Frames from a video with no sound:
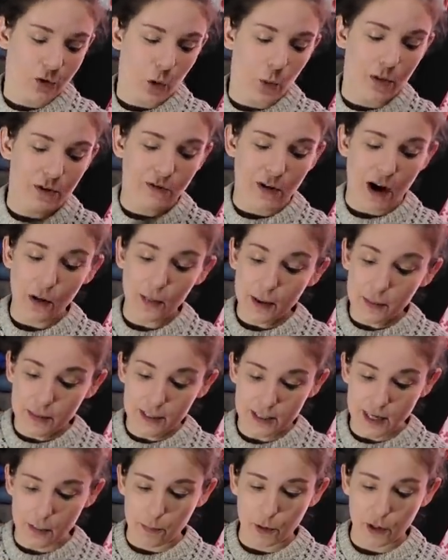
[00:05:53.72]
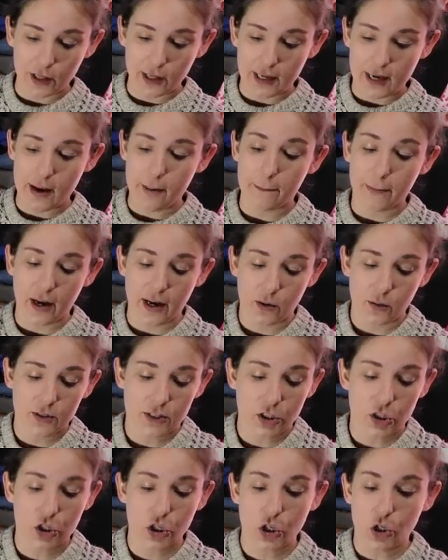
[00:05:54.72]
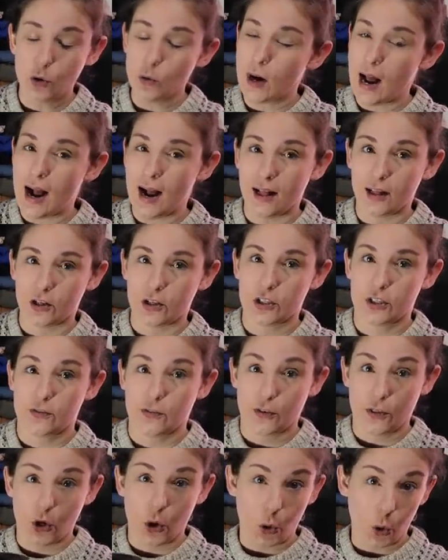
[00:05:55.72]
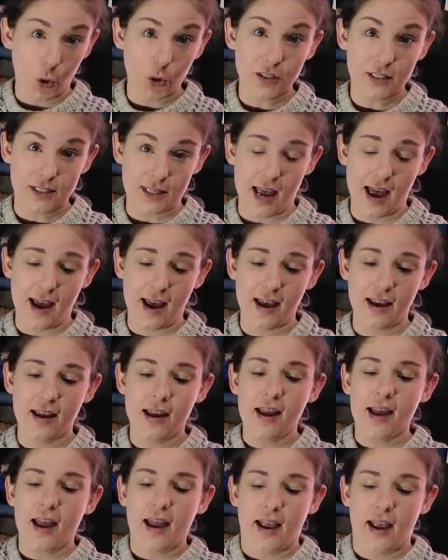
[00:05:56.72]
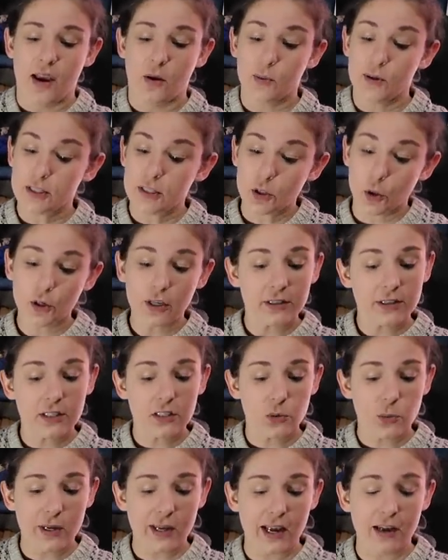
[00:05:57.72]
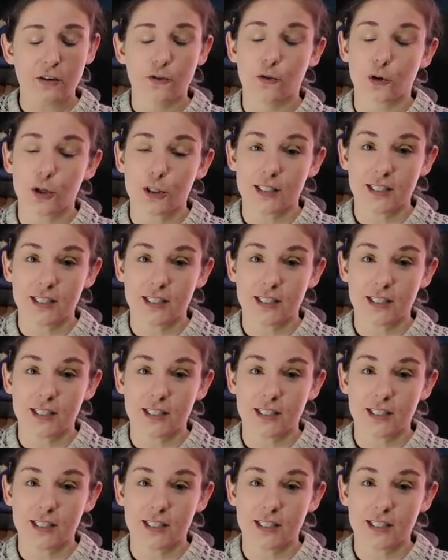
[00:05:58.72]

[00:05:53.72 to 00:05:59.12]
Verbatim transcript: We found them separately, but it was $2 for the whole set, and we sold it this weekend for